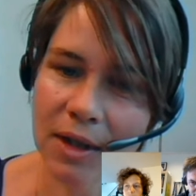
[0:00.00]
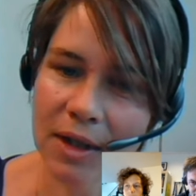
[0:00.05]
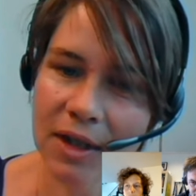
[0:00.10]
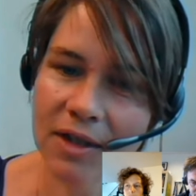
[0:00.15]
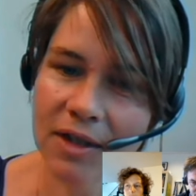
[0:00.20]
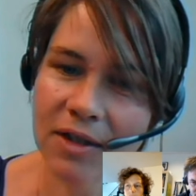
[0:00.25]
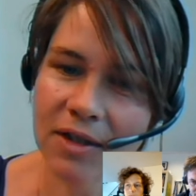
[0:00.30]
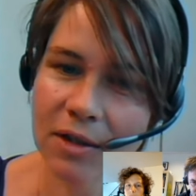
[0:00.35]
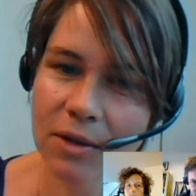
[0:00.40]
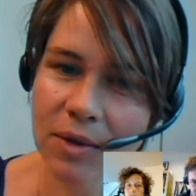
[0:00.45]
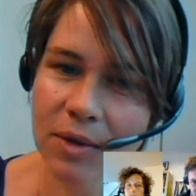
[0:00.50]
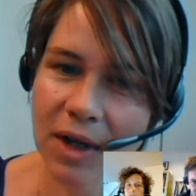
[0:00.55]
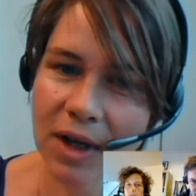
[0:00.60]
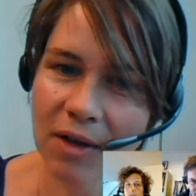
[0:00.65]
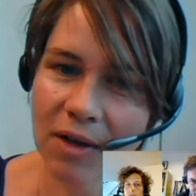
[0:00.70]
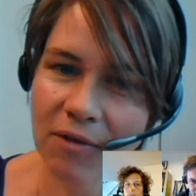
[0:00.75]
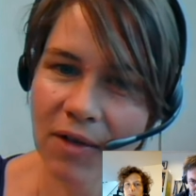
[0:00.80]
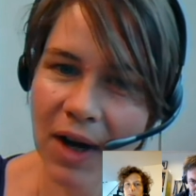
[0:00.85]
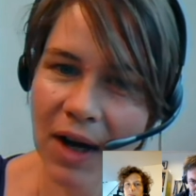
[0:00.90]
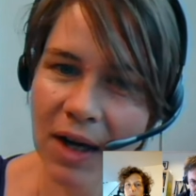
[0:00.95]
is to
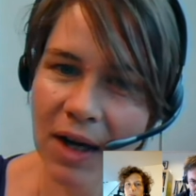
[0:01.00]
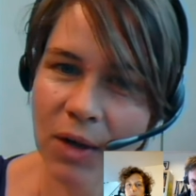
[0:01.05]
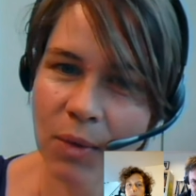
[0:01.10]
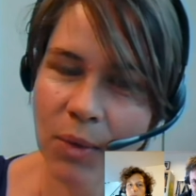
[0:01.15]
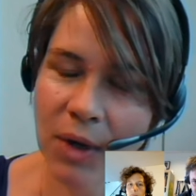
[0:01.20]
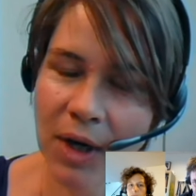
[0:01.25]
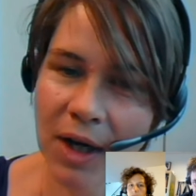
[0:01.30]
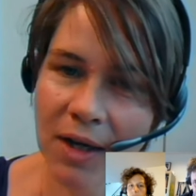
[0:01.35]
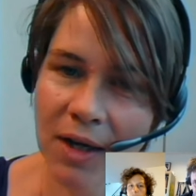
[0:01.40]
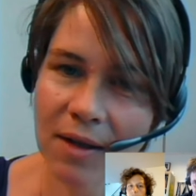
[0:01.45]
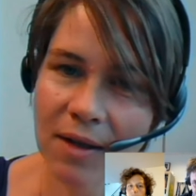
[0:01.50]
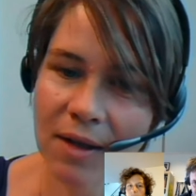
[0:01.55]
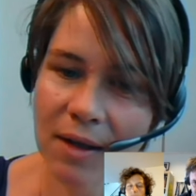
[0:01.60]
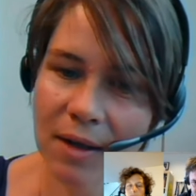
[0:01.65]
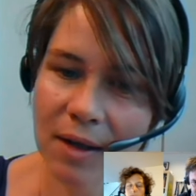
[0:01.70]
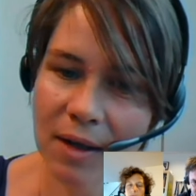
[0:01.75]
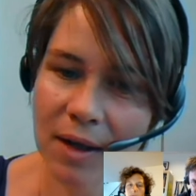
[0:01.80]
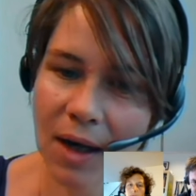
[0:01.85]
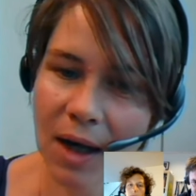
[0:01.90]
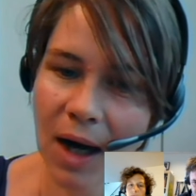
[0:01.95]
evaluate
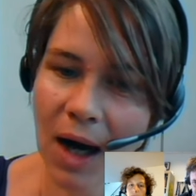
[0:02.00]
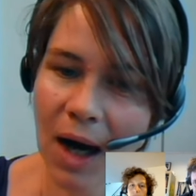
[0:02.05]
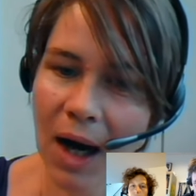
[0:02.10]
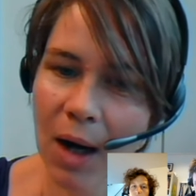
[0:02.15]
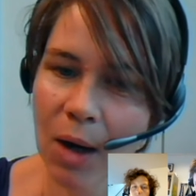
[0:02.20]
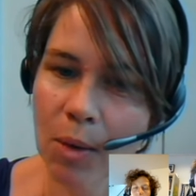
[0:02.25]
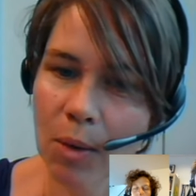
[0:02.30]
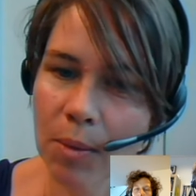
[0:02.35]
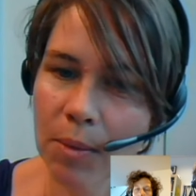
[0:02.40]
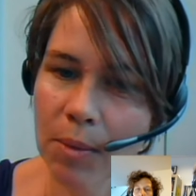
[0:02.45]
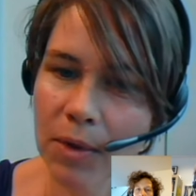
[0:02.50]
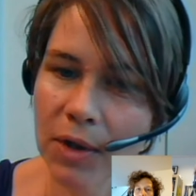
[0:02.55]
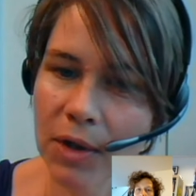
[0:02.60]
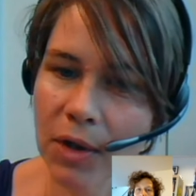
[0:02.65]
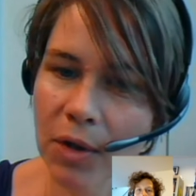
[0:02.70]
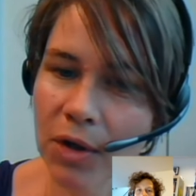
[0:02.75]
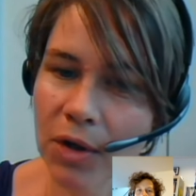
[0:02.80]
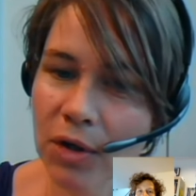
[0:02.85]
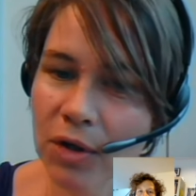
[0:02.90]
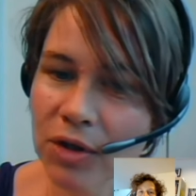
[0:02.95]
how
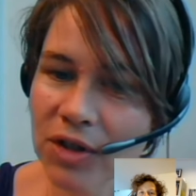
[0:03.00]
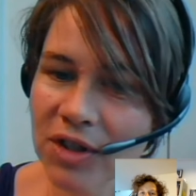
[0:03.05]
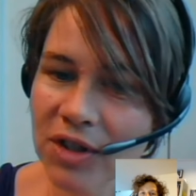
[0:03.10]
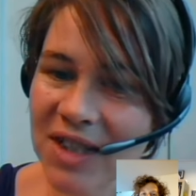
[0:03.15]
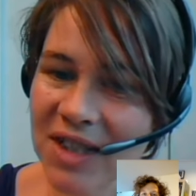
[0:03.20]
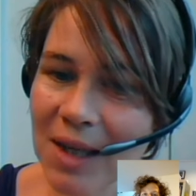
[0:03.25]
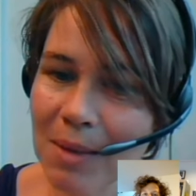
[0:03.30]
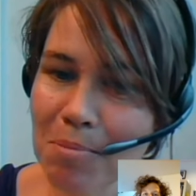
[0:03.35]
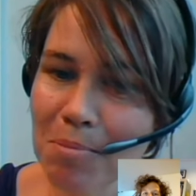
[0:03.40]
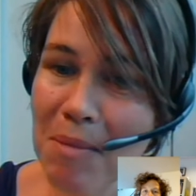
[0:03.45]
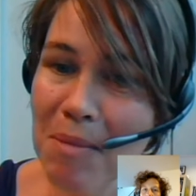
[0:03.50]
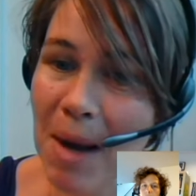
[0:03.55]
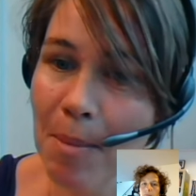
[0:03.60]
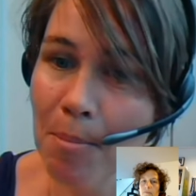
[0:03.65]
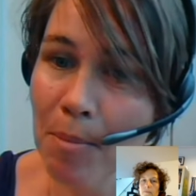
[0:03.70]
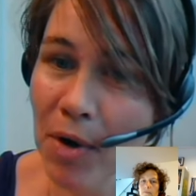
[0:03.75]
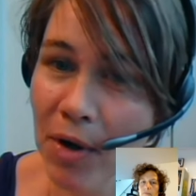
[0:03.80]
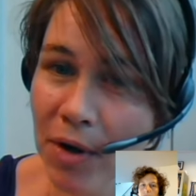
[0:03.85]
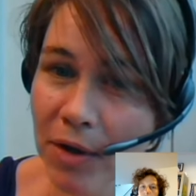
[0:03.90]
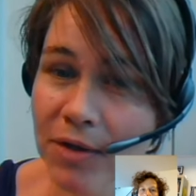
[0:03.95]
your team
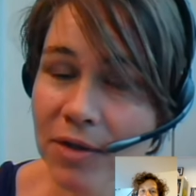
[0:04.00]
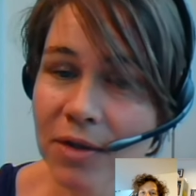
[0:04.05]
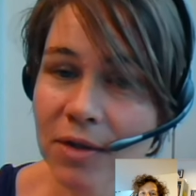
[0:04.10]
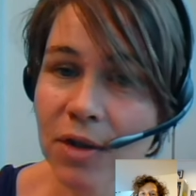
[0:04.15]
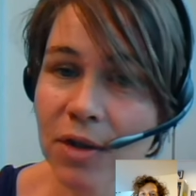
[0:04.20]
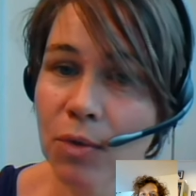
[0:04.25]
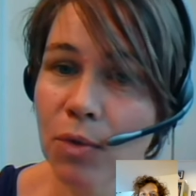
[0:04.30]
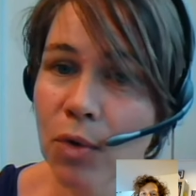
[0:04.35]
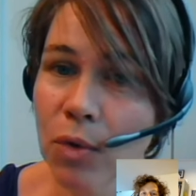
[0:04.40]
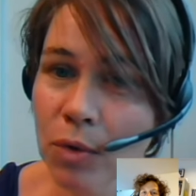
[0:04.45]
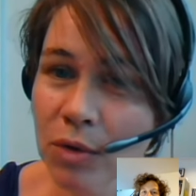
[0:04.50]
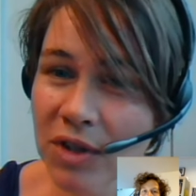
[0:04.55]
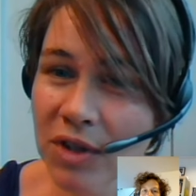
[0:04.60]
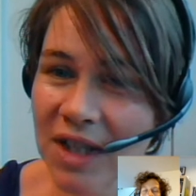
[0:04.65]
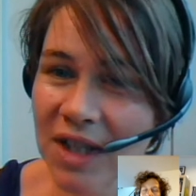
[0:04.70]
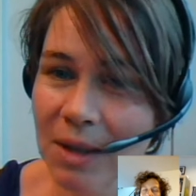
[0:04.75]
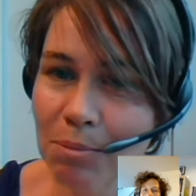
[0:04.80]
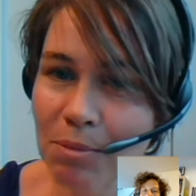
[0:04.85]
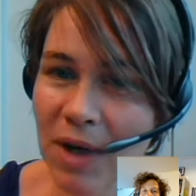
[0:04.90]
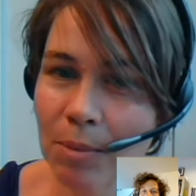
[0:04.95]
members, your own
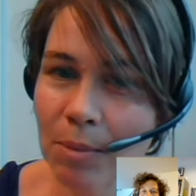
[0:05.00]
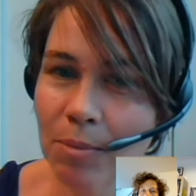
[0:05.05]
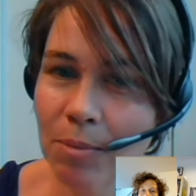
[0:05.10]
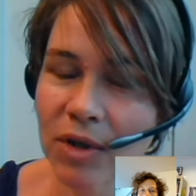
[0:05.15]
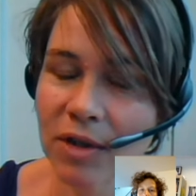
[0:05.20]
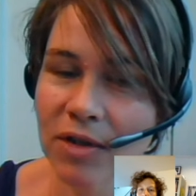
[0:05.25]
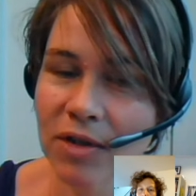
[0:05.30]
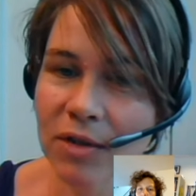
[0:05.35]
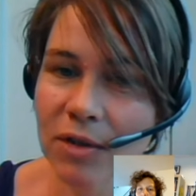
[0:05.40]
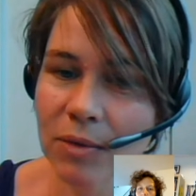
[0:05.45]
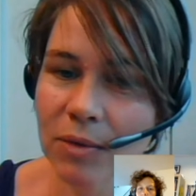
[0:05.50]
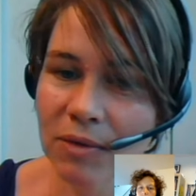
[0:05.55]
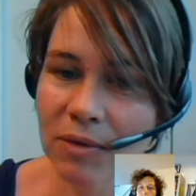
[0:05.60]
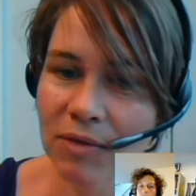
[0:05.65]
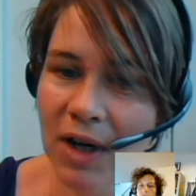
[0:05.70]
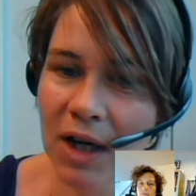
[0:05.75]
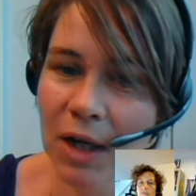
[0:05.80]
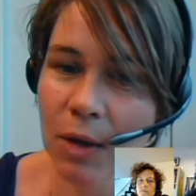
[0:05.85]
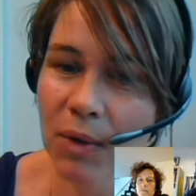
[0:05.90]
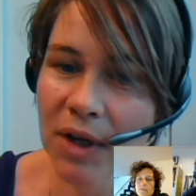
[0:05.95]
team members, to
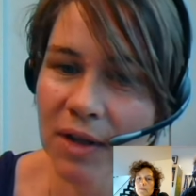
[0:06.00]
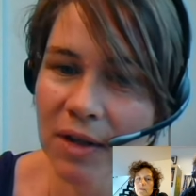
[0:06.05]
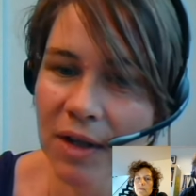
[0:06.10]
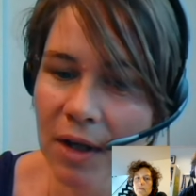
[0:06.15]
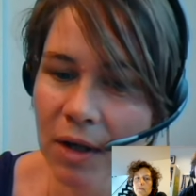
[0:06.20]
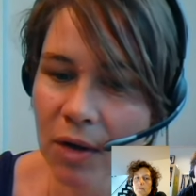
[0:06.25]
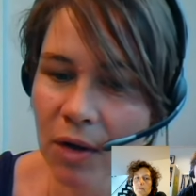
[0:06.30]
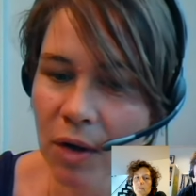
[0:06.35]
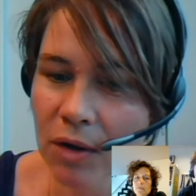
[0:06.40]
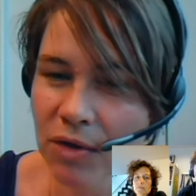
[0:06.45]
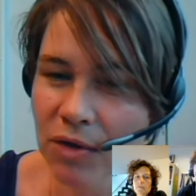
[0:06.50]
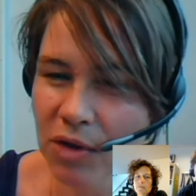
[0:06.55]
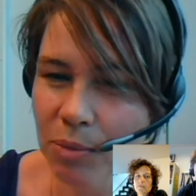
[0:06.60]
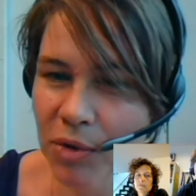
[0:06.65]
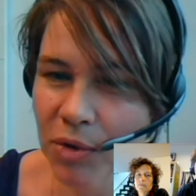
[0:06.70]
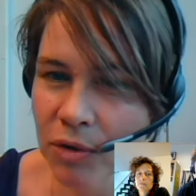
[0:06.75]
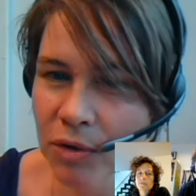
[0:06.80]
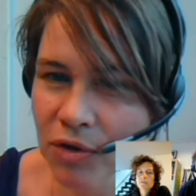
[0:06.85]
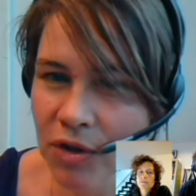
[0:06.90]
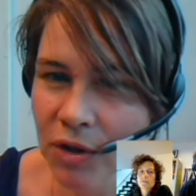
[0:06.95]
evaluate their
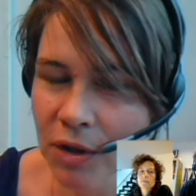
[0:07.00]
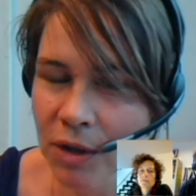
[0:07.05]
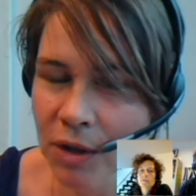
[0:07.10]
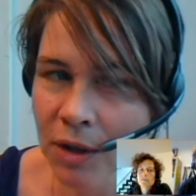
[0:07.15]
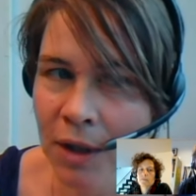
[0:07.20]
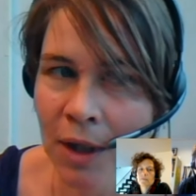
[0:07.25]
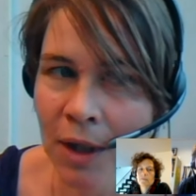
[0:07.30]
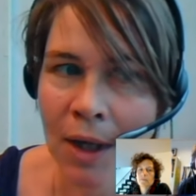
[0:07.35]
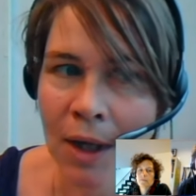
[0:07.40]
contribution.